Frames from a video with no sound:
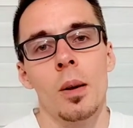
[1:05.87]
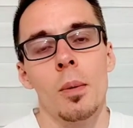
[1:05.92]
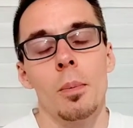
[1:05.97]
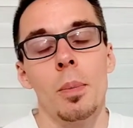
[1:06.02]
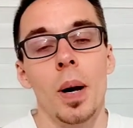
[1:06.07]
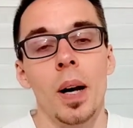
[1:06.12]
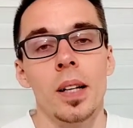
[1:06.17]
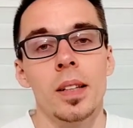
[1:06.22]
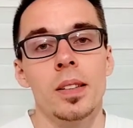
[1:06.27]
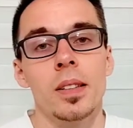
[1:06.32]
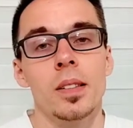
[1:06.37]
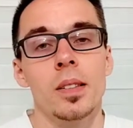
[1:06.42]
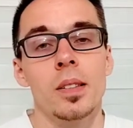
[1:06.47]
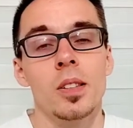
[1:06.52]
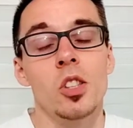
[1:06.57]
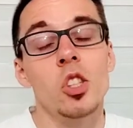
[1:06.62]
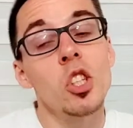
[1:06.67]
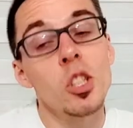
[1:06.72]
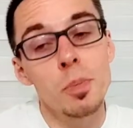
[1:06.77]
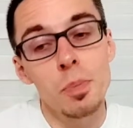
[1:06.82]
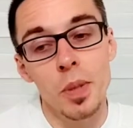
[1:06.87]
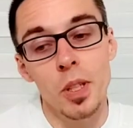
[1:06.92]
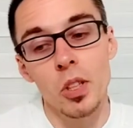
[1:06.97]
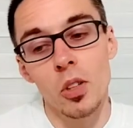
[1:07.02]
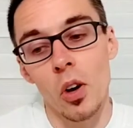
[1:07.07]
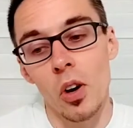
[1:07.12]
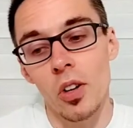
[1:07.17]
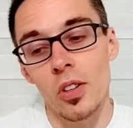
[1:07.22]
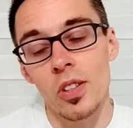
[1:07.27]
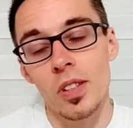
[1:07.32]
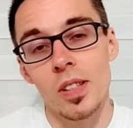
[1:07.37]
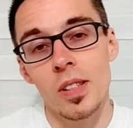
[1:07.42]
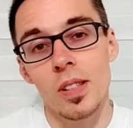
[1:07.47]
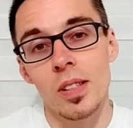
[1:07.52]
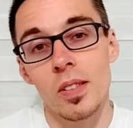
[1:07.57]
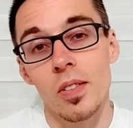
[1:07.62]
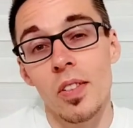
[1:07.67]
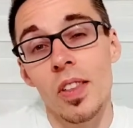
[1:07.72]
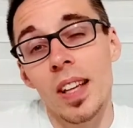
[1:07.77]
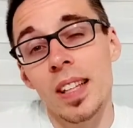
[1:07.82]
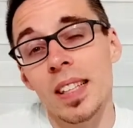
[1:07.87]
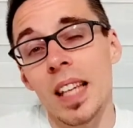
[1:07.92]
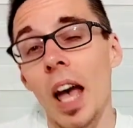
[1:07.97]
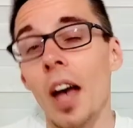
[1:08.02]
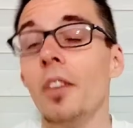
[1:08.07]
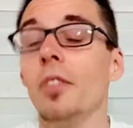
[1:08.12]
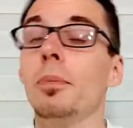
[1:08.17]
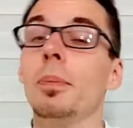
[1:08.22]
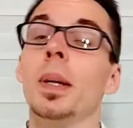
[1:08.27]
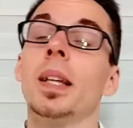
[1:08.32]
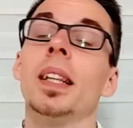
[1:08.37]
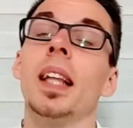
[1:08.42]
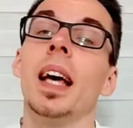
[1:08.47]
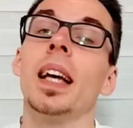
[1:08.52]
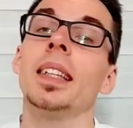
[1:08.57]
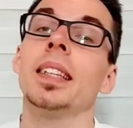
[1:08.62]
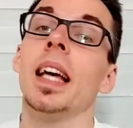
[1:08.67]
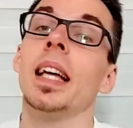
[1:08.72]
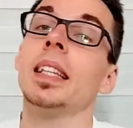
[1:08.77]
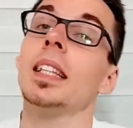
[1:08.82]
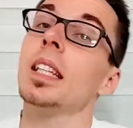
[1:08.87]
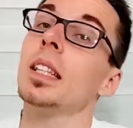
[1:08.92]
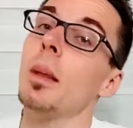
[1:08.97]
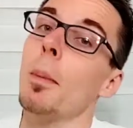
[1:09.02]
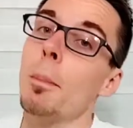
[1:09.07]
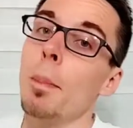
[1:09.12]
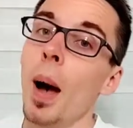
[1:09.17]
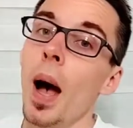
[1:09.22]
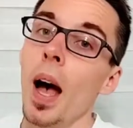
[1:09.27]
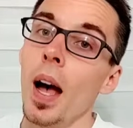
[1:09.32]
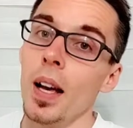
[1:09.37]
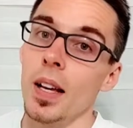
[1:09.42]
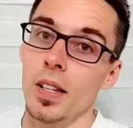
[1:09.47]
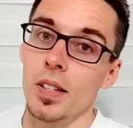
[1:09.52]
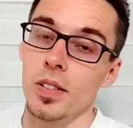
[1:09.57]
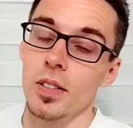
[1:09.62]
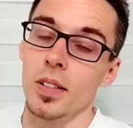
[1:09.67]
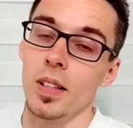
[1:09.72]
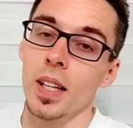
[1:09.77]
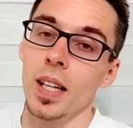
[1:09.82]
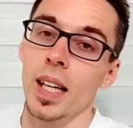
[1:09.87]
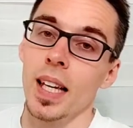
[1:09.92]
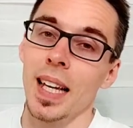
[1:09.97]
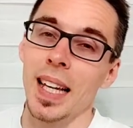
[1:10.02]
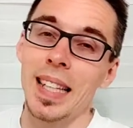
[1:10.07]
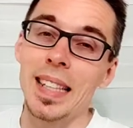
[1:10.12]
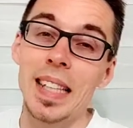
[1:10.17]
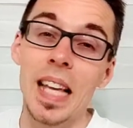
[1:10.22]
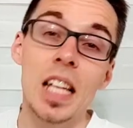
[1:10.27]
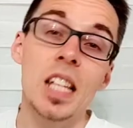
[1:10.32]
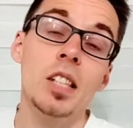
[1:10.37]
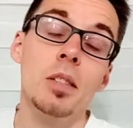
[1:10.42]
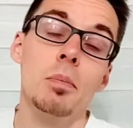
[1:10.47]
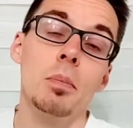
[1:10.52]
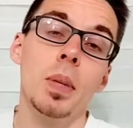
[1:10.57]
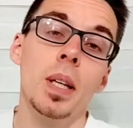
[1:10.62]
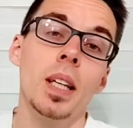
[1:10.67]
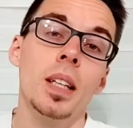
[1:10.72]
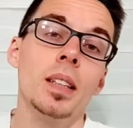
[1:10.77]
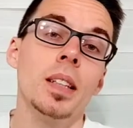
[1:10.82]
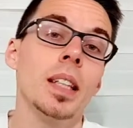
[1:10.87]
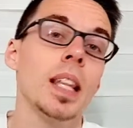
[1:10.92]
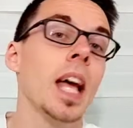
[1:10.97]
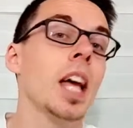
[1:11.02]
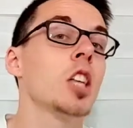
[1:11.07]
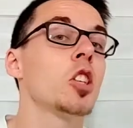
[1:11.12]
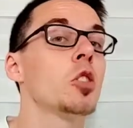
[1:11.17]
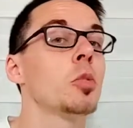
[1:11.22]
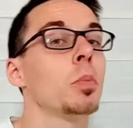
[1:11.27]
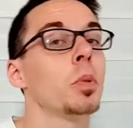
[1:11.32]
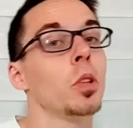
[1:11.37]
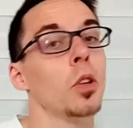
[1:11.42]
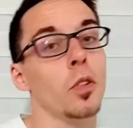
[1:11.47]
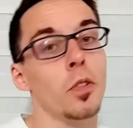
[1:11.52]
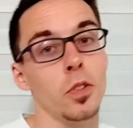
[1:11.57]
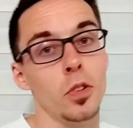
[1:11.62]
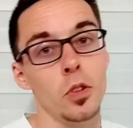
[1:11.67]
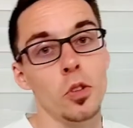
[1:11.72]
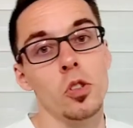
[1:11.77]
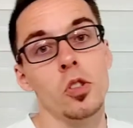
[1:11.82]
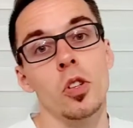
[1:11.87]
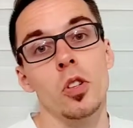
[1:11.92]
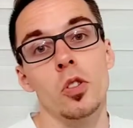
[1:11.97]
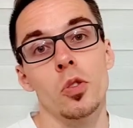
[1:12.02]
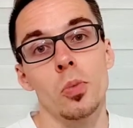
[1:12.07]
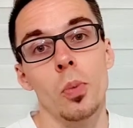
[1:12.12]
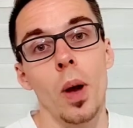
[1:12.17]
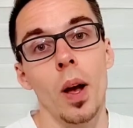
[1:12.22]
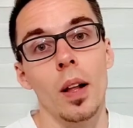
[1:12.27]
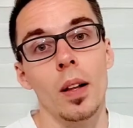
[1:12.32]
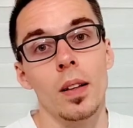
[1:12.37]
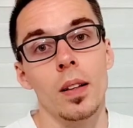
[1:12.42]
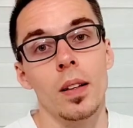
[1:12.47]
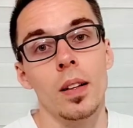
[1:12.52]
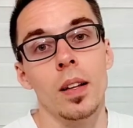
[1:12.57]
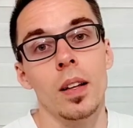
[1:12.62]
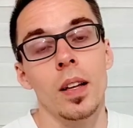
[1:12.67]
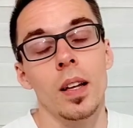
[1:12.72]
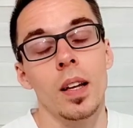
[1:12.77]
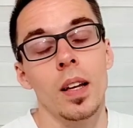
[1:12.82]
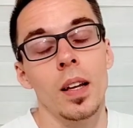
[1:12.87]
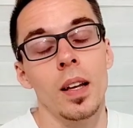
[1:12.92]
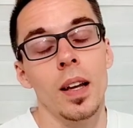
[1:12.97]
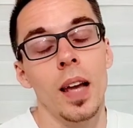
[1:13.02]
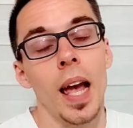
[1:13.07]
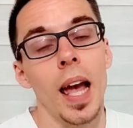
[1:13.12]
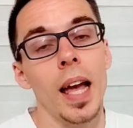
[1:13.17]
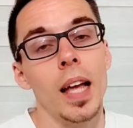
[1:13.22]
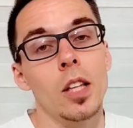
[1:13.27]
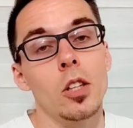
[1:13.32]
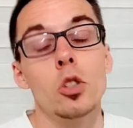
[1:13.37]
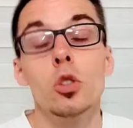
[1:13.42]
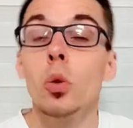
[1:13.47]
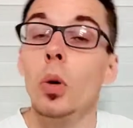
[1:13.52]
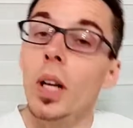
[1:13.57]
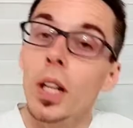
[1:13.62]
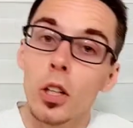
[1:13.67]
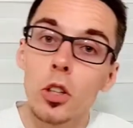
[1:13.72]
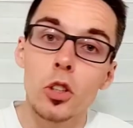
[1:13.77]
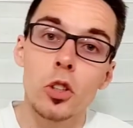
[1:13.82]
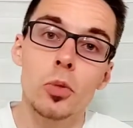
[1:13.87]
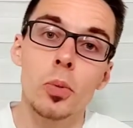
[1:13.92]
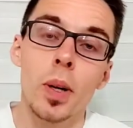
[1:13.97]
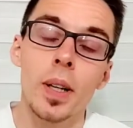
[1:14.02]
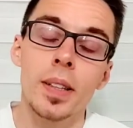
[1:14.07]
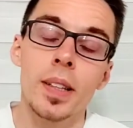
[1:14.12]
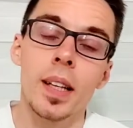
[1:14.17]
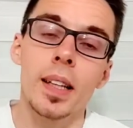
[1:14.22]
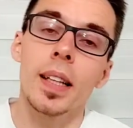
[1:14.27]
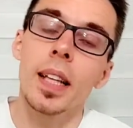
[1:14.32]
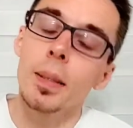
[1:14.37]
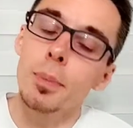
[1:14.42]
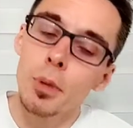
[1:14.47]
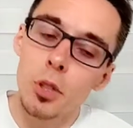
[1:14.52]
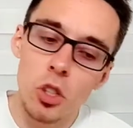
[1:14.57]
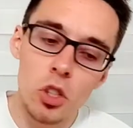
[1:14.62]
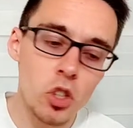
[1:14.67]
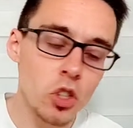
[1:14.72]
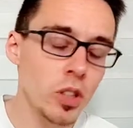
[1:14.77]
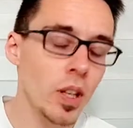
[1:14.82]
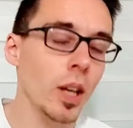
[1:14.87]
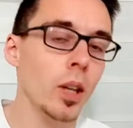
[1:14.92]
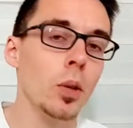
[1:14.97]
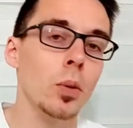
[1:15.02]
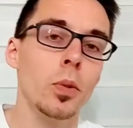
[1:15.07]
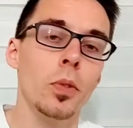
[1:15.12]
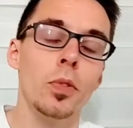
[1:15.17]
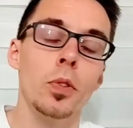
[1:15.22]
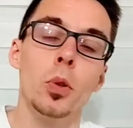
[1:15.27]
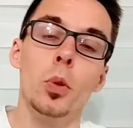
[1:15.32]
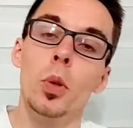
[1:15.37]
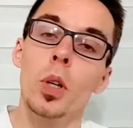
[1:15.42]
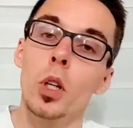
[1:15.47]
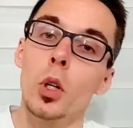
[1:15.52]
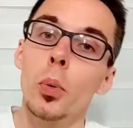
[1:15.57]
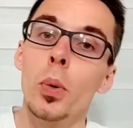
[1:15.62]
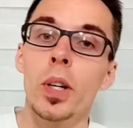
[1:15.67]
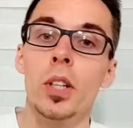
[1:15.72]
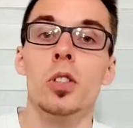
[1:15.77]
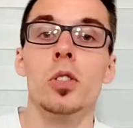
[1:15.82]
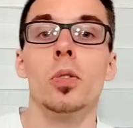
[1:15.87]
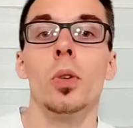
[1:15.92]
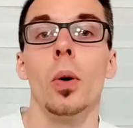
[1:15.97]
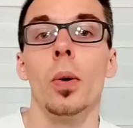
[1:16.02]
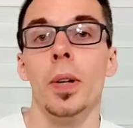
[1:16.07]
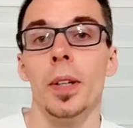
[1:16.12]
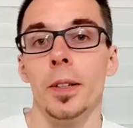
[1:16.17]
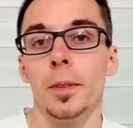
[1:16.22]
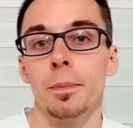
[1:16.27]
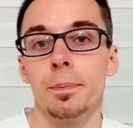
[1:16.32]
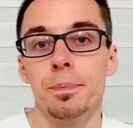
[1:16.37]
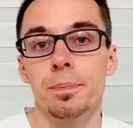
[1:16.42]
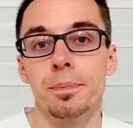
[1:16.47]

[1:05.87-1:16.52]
But just because things have been like that in the past, it doesn't mean it has to be your future as well. And to illustrate that, let me just share with you a quick story.